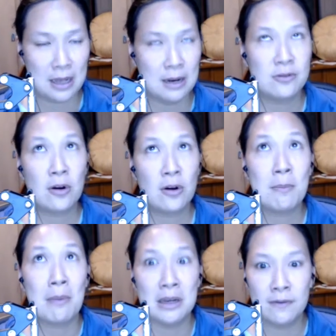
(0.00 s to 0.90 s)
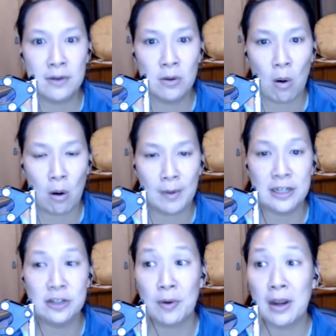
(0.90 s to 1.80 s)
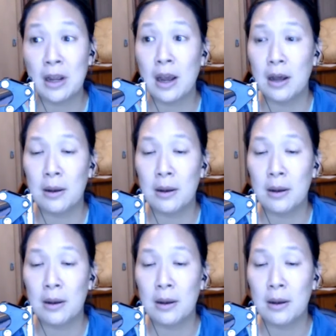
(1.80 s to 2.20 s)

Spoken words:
and I'm sure many of you are already doing